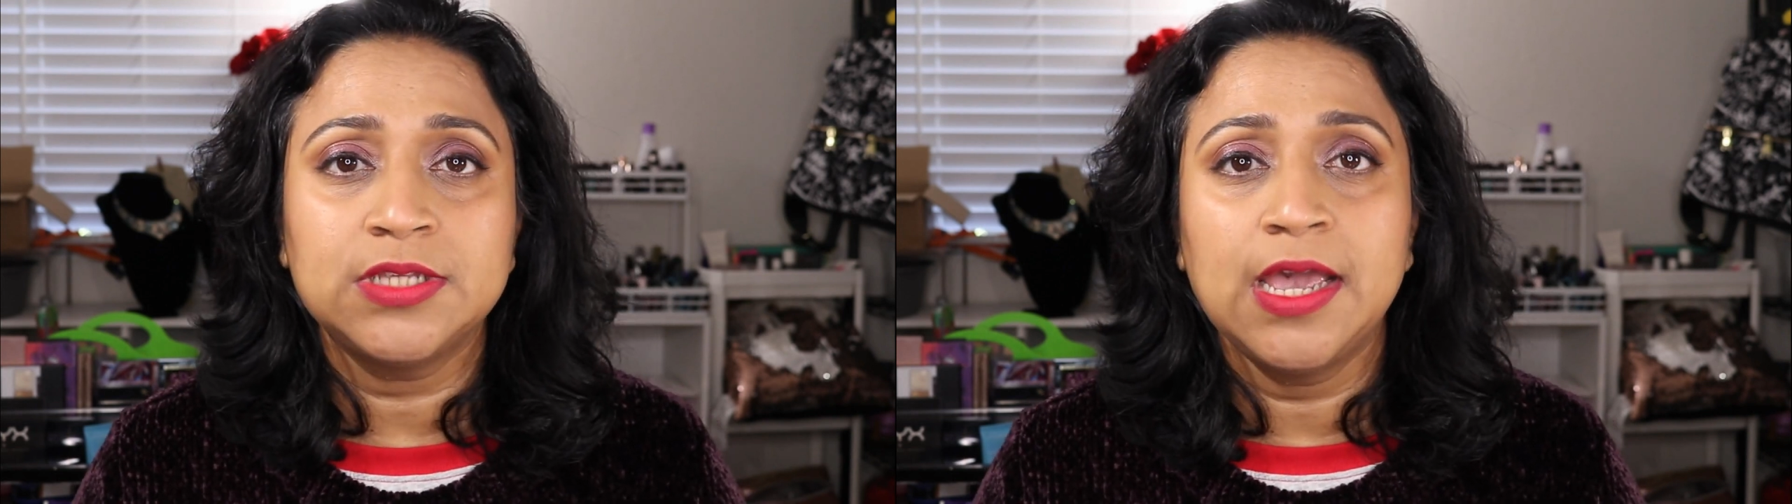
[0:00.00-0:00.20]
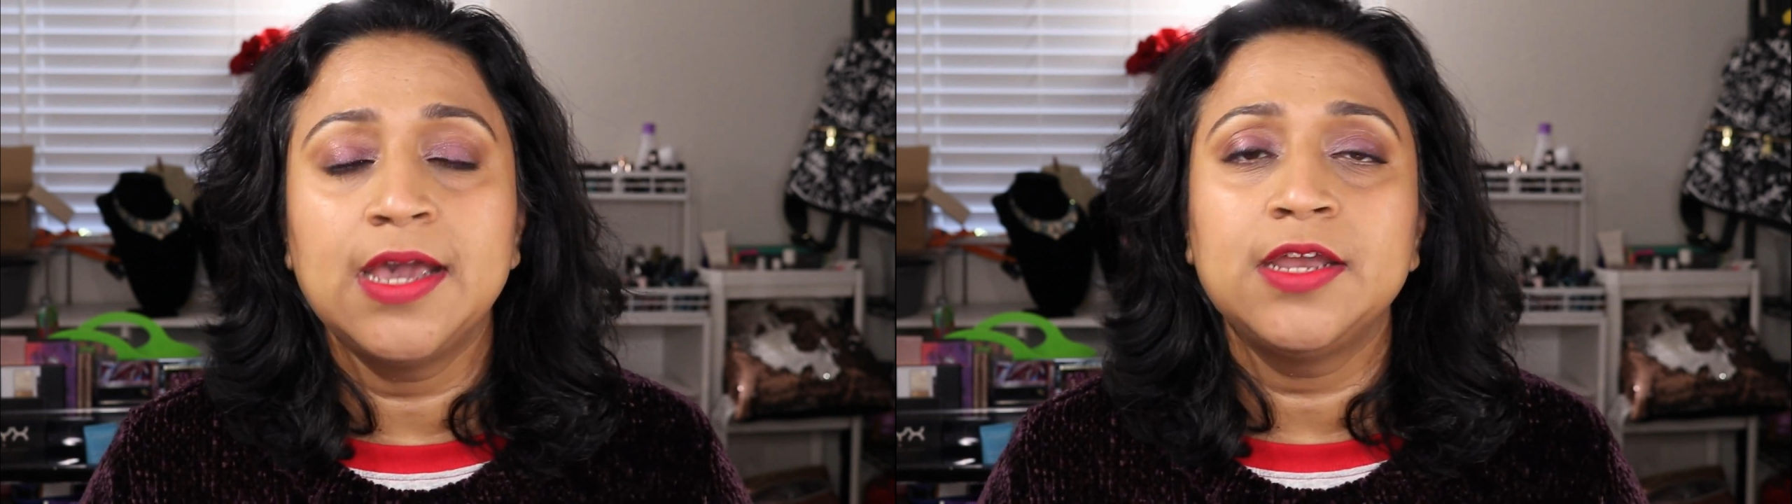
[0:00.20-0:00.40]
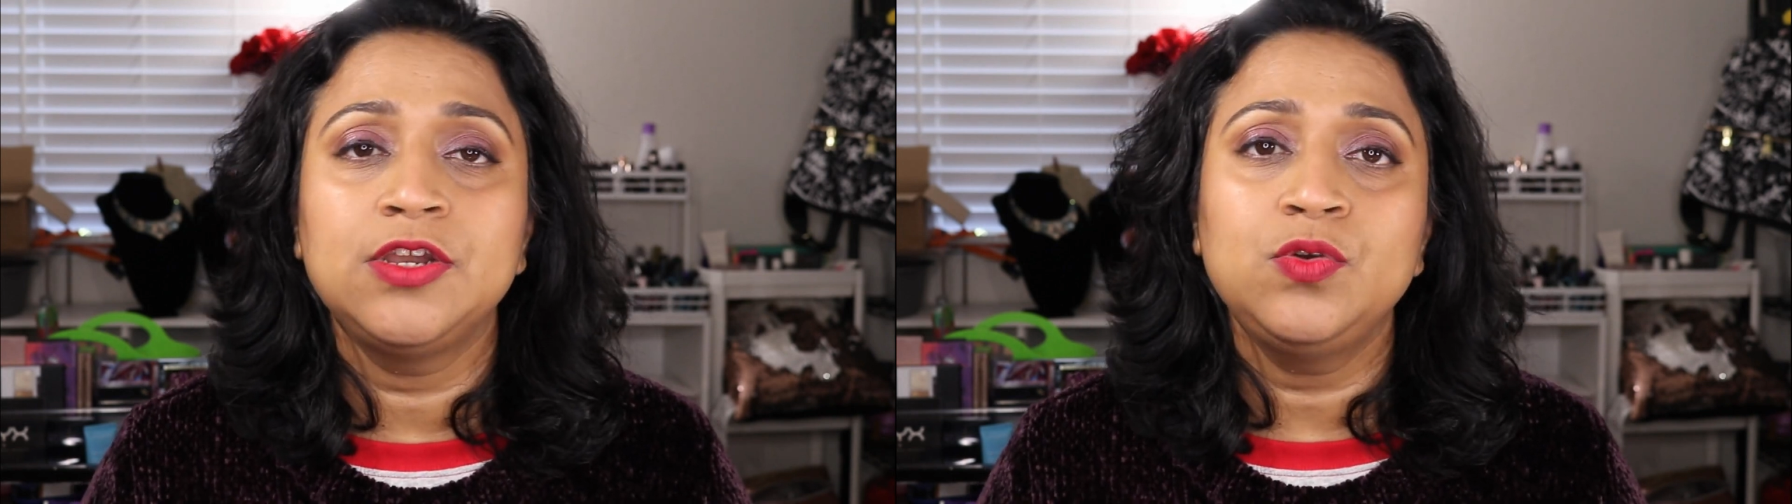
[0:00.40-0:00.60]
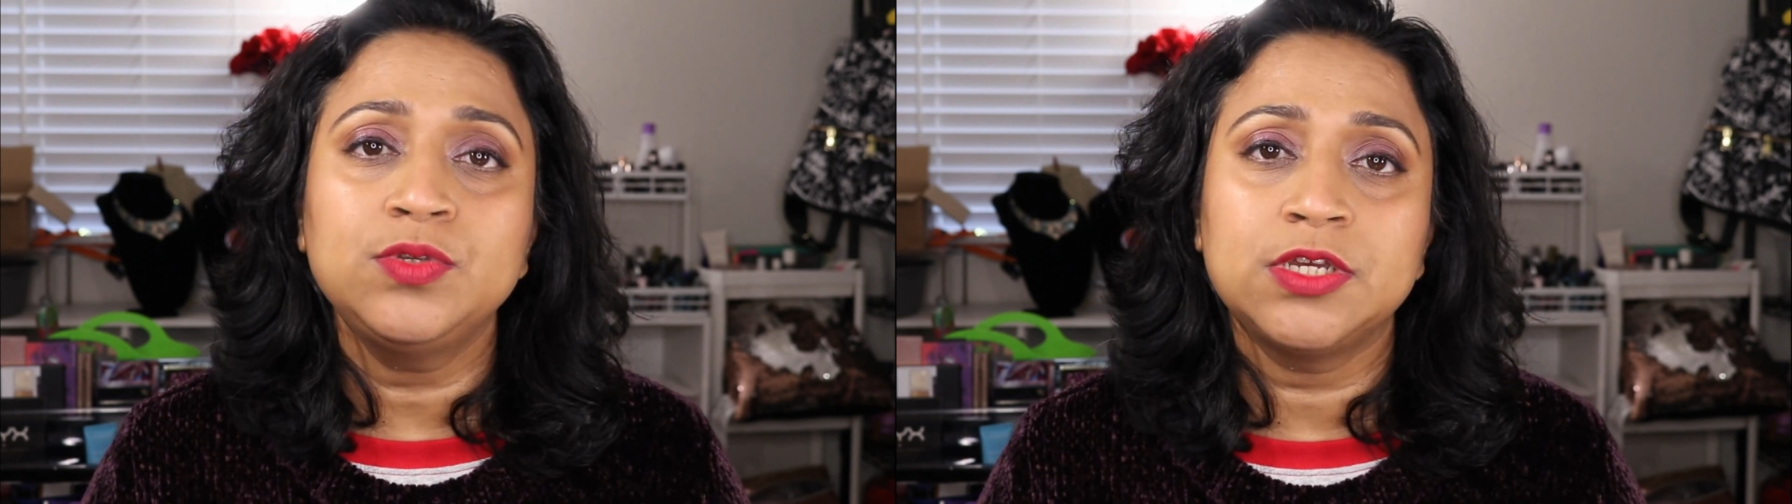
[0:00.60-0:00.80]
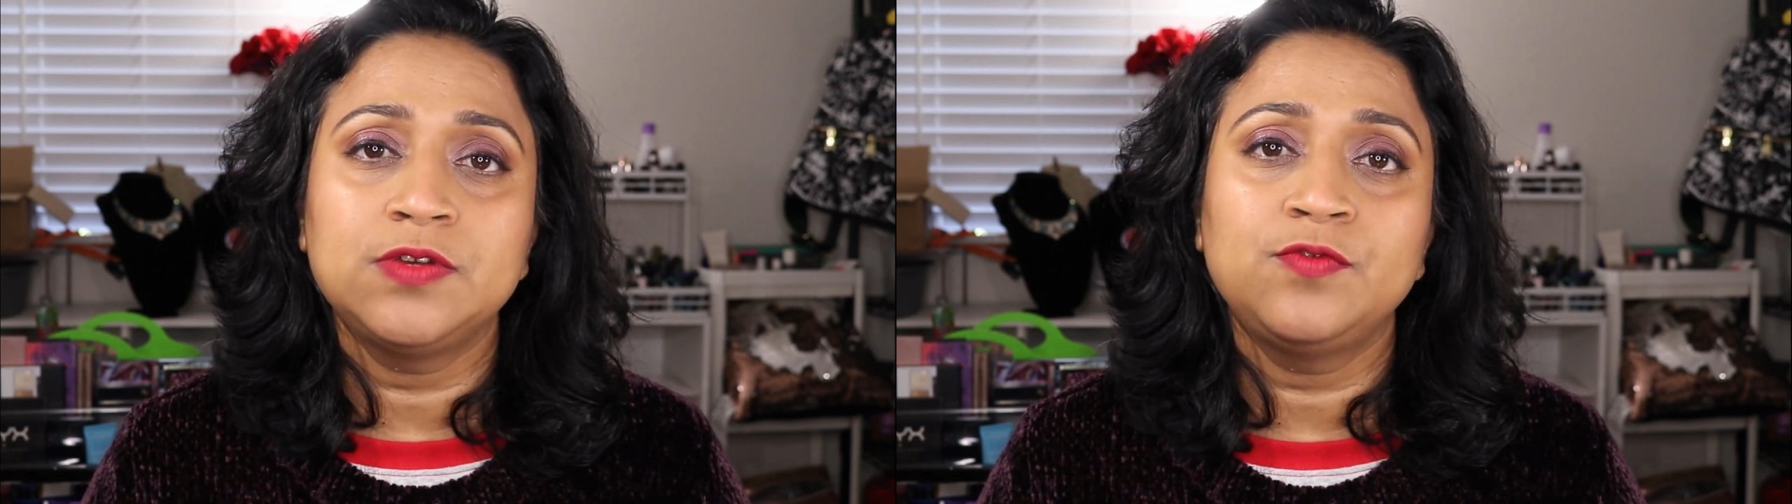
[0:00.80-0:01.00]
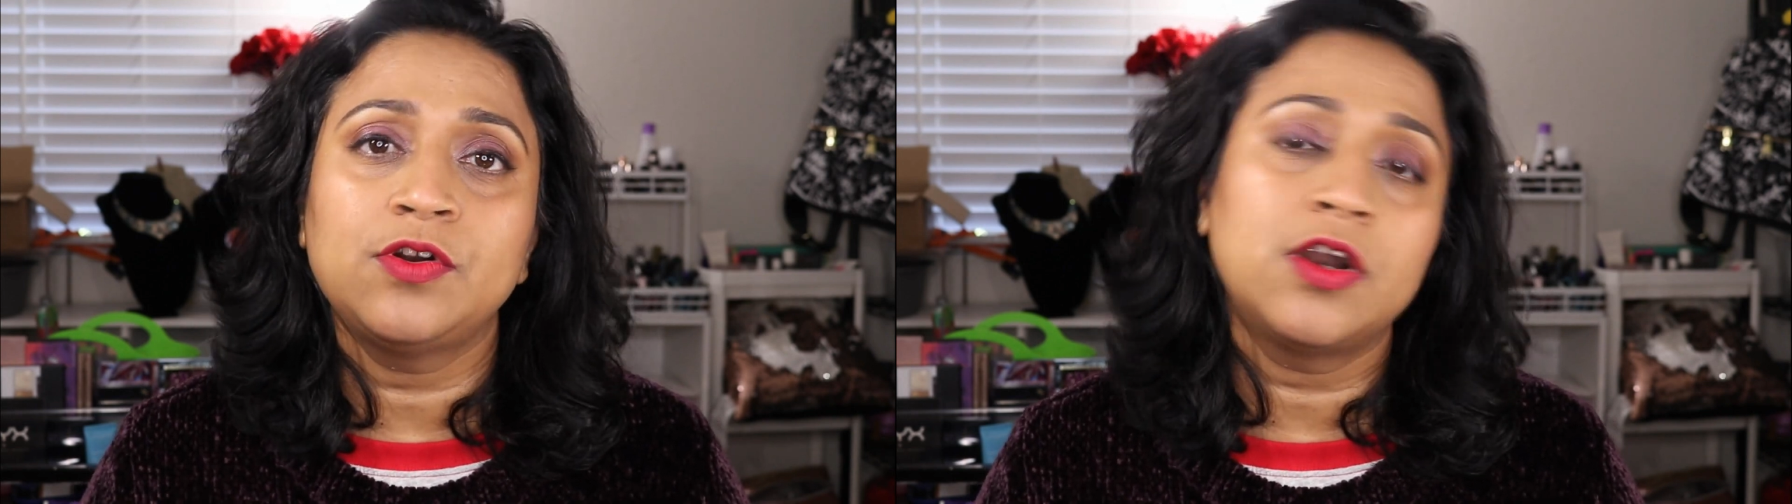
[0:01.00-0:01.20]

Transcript: and use it for